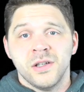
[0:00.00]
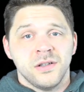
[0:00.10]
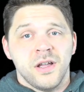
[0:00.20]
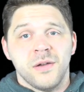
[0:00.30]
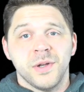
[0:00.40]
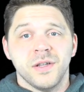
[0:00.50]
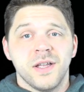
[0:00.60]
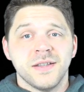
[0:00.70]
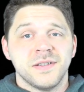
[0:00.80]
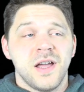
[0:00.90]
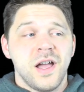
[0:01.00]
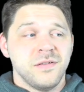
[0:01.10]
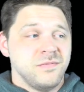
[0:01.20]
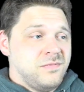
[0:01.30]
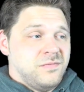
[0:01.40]
I mean, that's
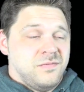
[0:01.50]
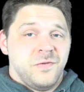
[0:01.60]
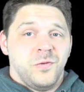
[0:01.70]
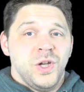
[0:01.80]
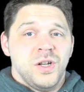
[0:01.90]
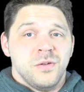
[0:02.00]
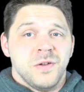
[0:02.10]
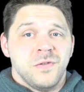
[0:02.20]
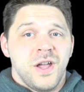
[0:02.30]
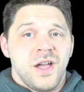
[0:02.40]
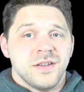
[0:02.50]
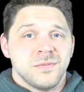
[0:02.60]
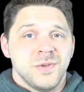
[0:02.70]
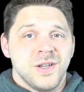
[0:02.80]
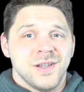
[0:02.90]
not freedom if you ask
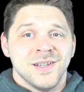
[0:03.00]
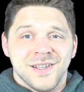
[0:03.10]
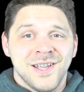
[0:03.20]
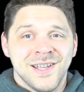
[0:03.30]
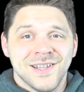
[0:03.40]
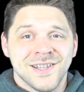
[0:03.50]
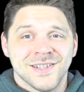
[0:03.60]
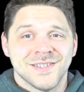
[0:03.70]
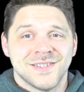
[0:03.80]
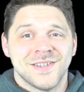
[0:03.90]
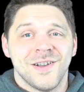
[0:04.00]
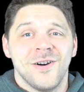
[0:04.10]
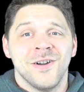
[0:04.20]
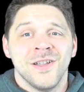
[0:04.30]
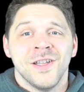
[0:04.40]
me.
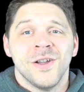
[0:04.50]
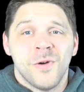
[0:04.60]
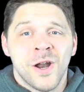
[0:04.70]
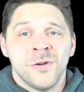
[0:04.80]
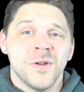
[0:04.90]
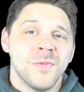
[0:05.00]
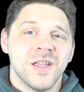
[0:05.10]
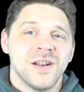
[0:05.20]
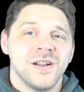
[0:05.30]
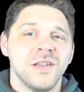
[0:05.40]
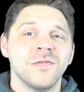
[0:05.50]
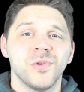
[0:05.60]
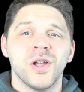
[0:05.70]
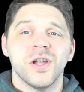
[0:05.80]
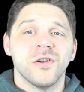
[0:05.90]
So why don't we make it an even
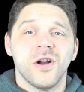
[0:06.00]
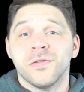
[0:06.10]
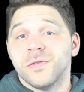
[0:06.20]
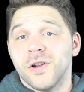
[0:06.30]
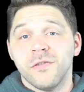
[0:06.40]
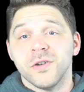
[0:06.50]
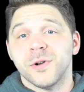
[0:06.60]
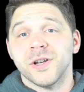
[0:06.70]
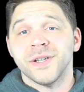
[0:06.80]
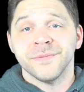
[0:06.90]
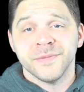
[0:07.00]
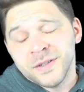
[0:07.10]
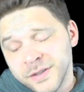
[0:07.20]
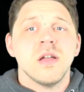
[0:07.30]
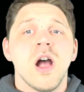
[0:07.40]
playing ground for everybody?
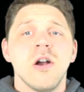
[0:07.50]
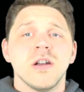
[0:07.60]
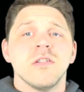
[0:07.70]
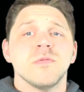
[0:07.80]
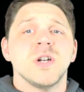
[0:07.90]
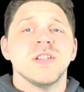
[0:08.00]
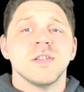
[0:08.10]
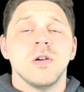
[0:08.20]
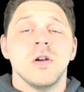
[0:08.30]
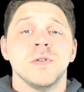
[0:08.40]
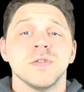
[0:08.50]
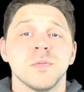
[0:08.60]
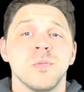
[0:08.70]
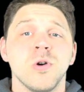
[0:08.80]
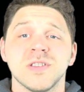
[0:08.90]
Alright everybody, so if you
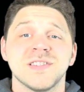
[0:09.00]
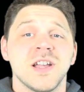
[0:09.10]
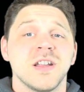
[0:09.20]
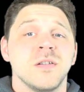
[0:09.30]
support the Second